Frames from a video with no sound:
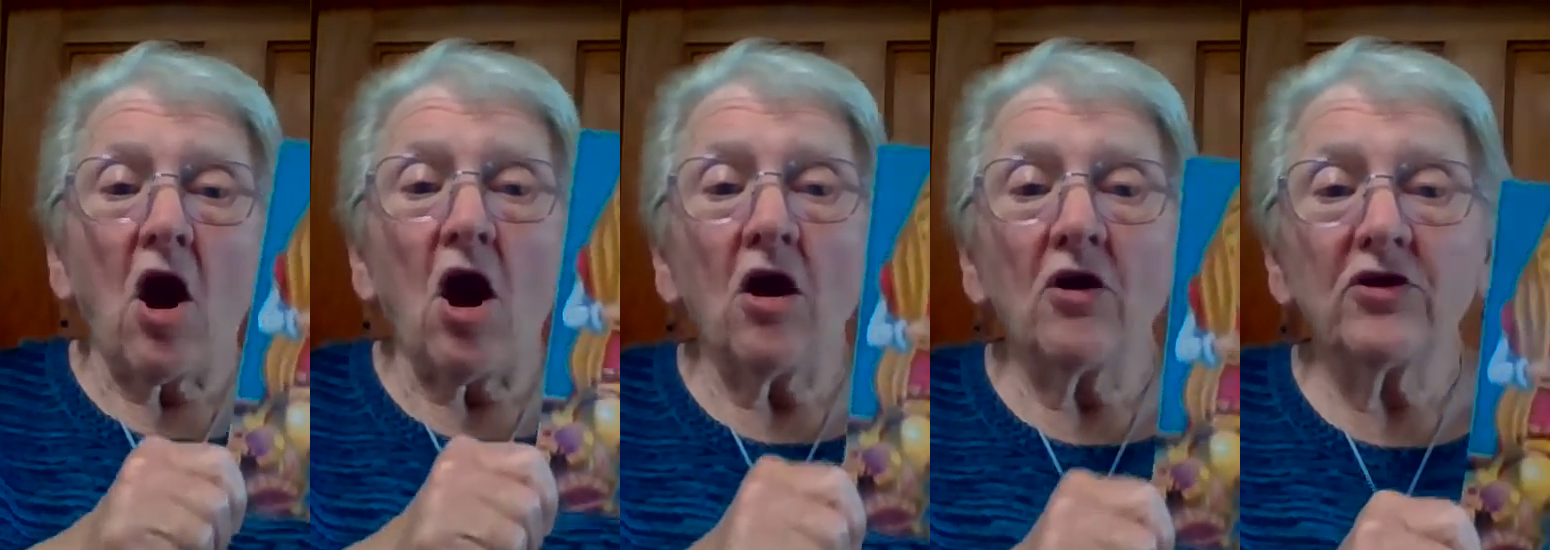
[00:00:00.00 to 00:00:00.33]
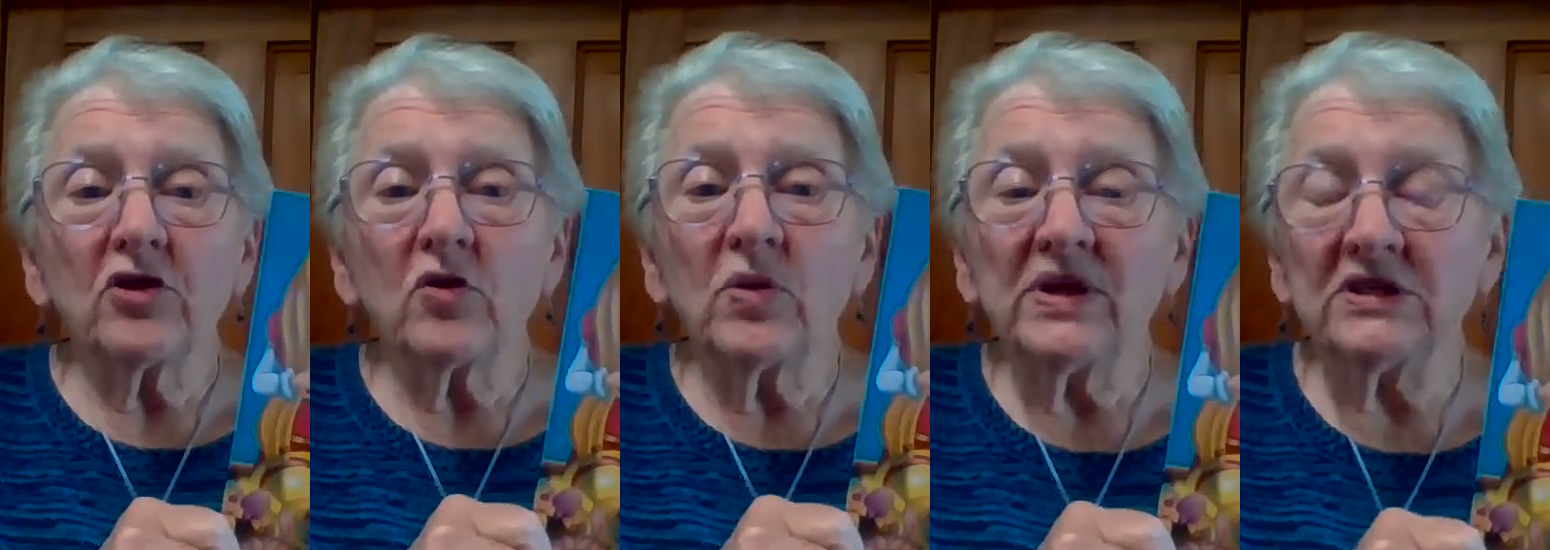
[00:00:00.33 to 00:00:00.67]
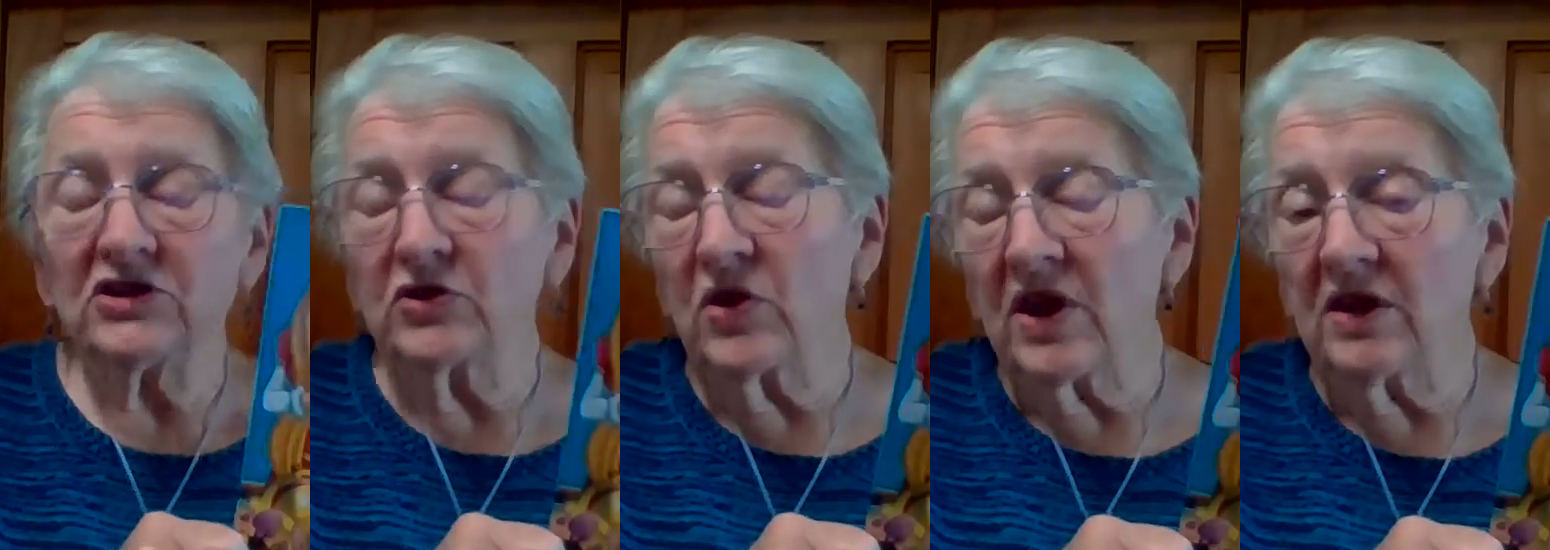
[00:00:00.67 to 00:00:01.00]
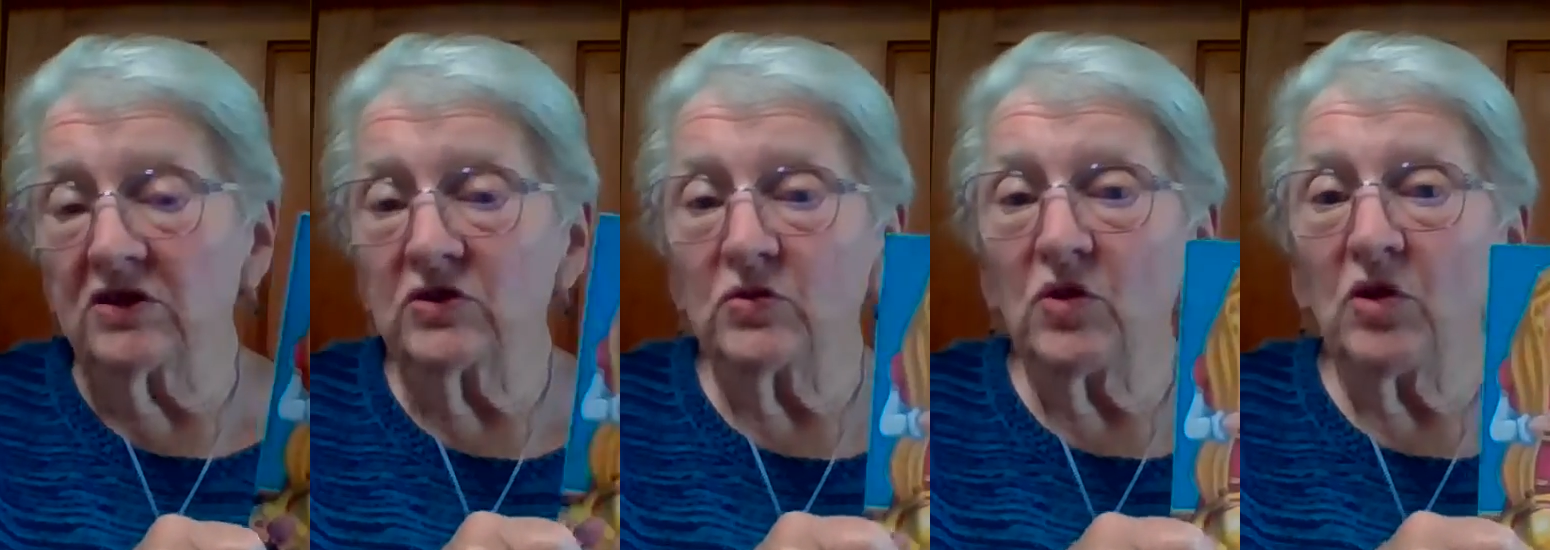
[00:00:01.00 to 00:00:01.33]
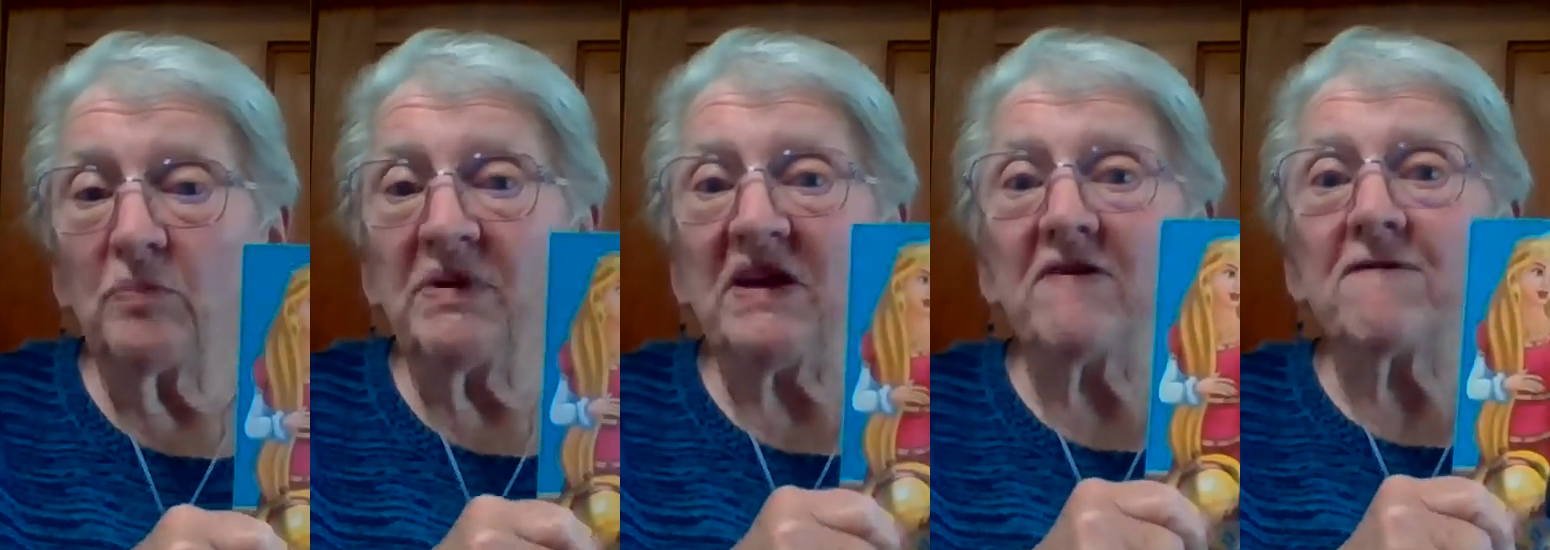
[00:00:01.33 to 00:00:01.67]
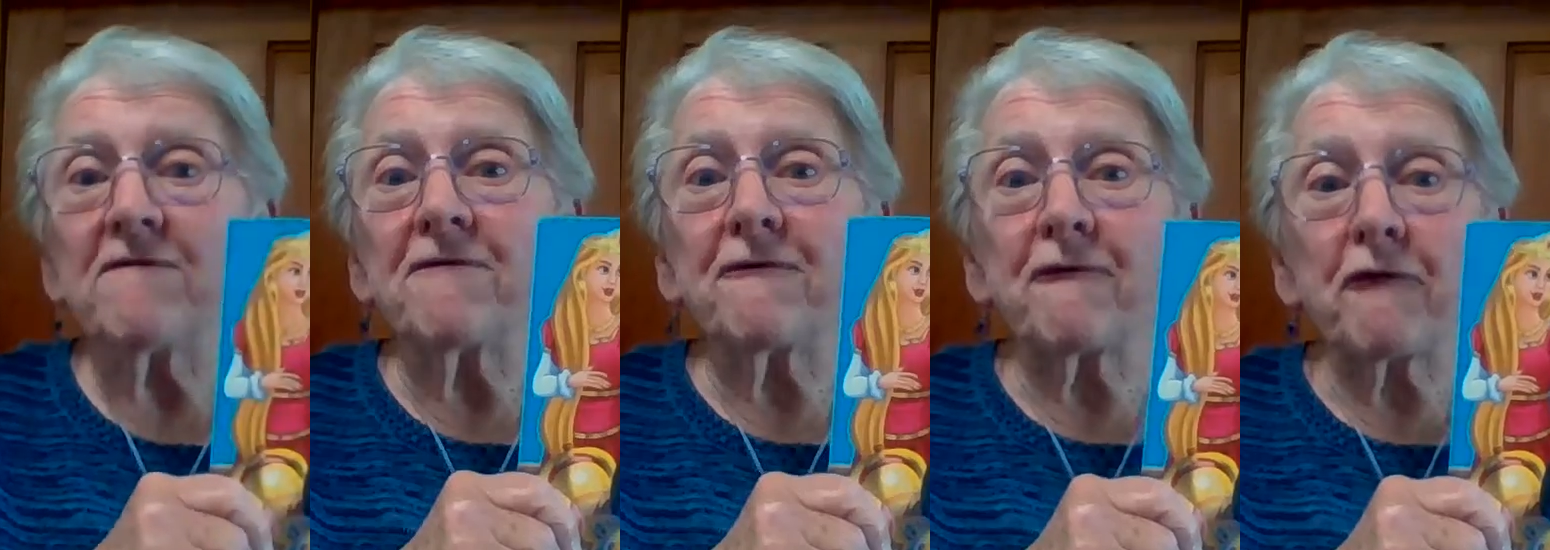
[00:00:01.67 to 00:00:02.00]
all the Queen's Crowns will be
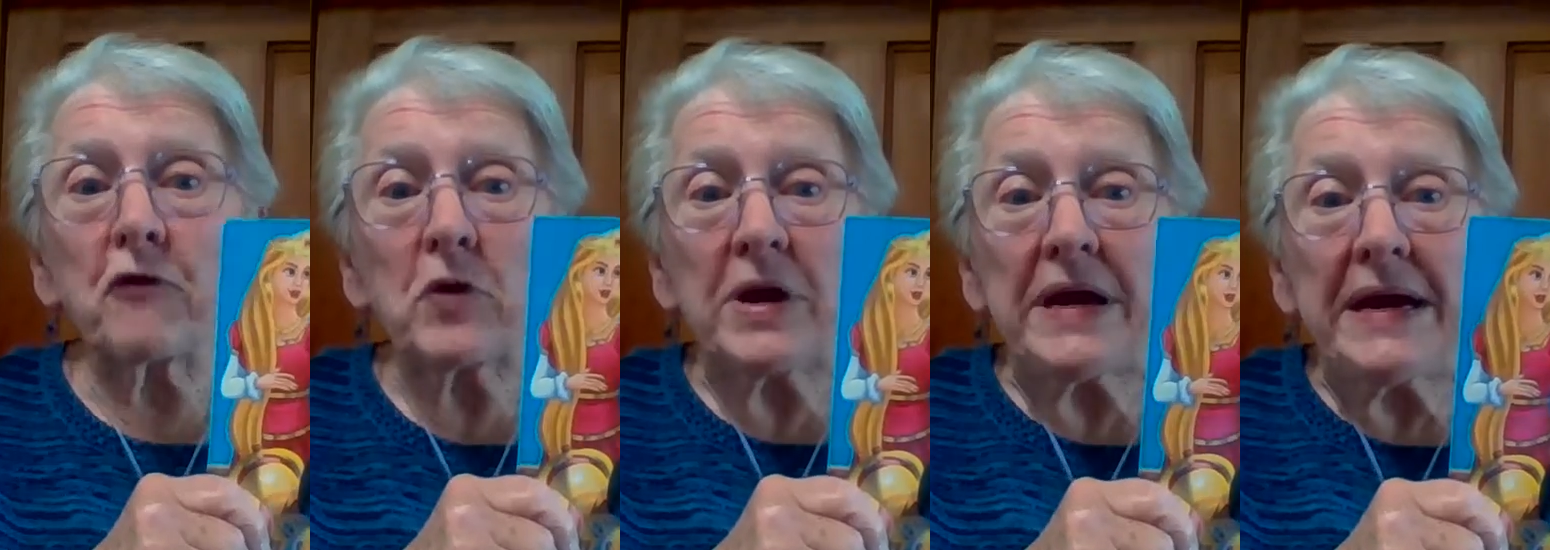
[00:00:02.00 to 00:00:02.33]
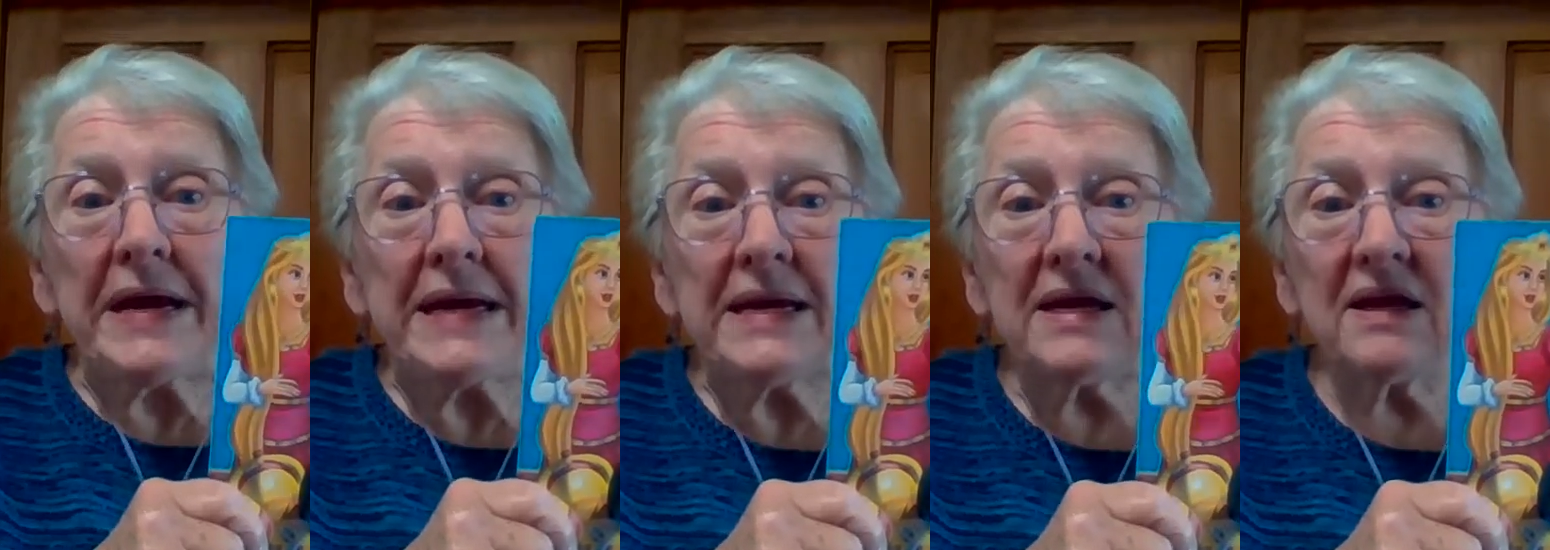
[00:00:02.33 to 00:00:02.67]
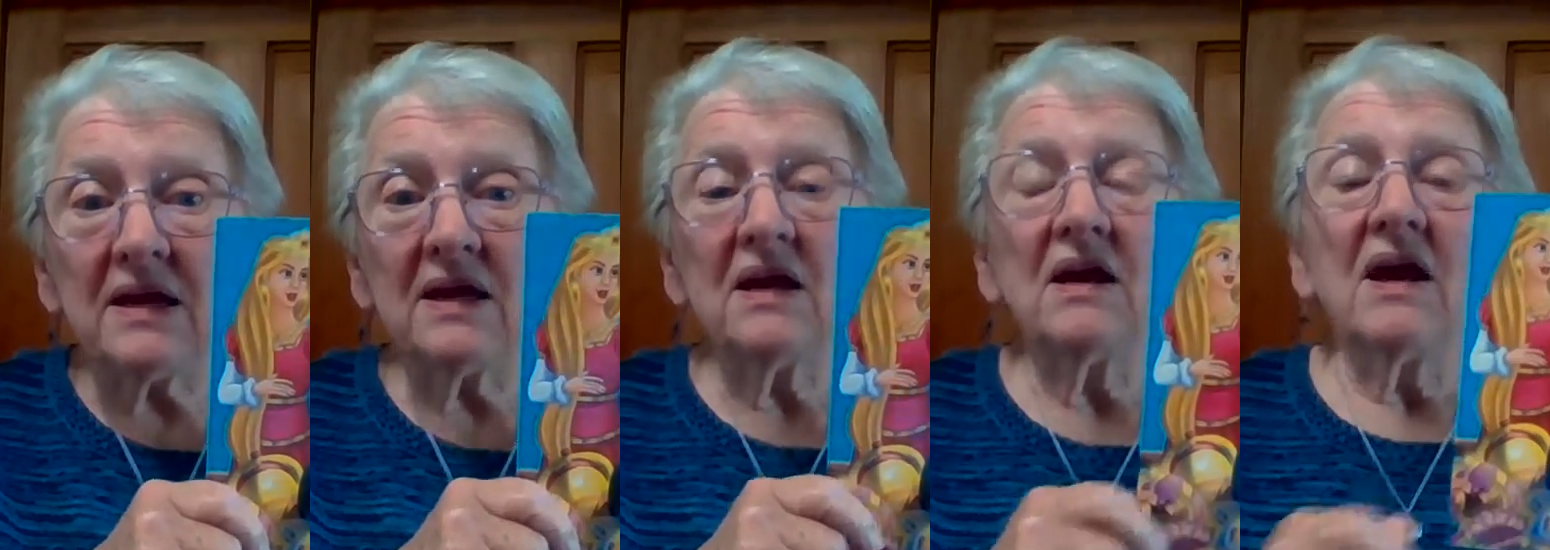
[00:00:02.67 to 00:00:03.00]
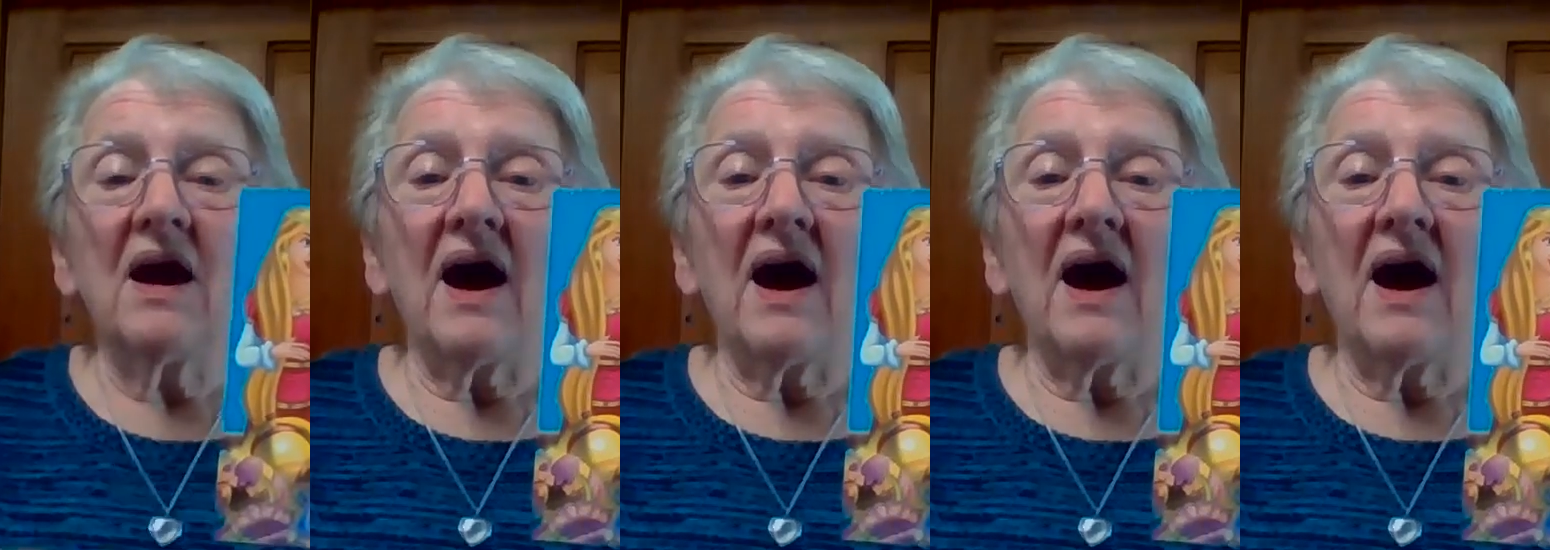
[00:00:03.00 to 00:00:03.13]
free